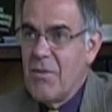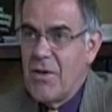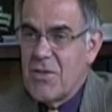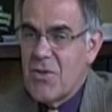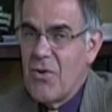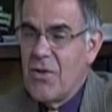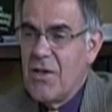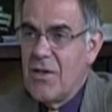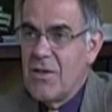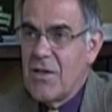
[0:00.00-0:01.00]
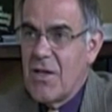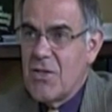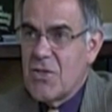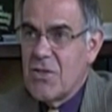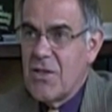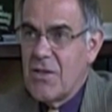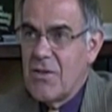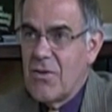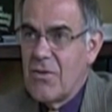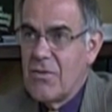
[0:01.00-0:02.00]
But it's only an indication
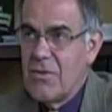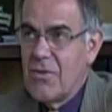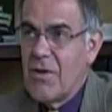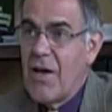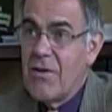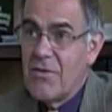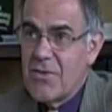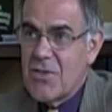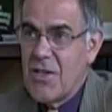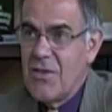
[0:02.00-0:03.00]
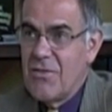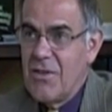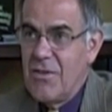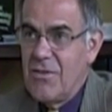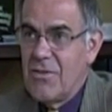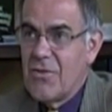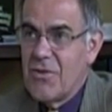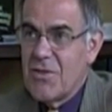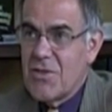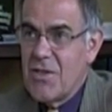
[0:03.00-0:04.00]
that they're out of the state of ease,
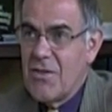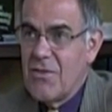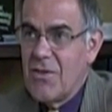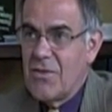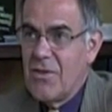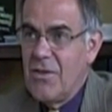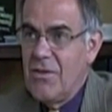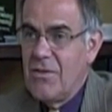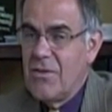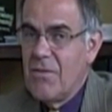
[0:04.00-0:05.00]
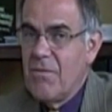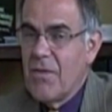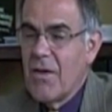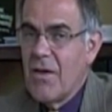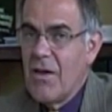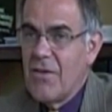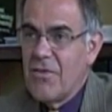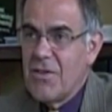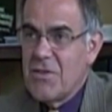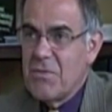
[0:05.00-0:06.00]
they're in the state of dis-ease. And
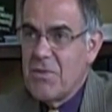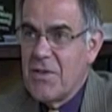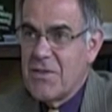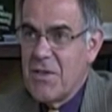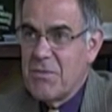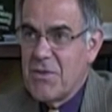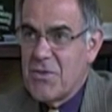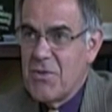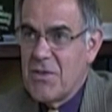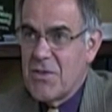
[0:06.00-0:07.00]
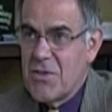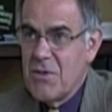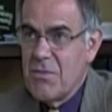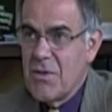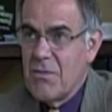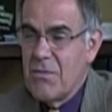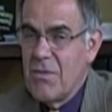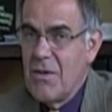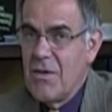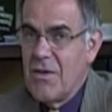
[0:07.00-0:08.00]
if they simply attempt to treat the symptom,
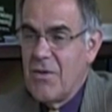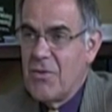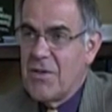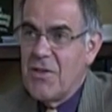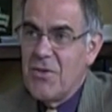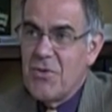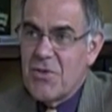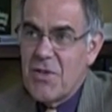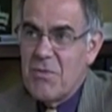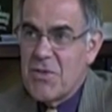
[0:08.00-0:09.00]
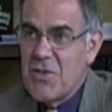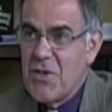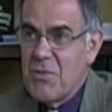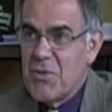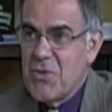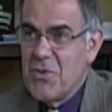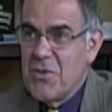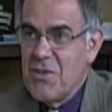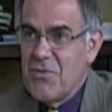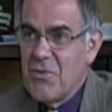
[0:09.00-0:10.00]
what they do is they miss the
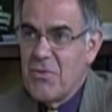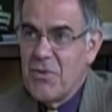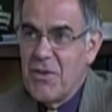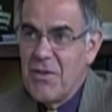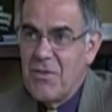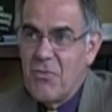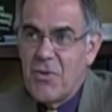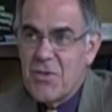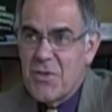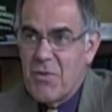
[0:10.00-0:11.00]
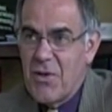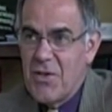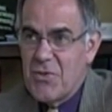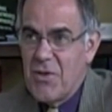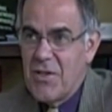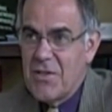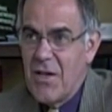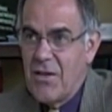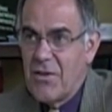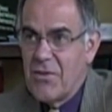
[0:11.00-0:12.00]
opportunity for really, what is the body trying
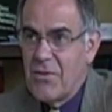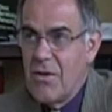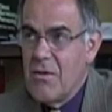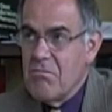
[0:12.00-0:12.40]
to tell us?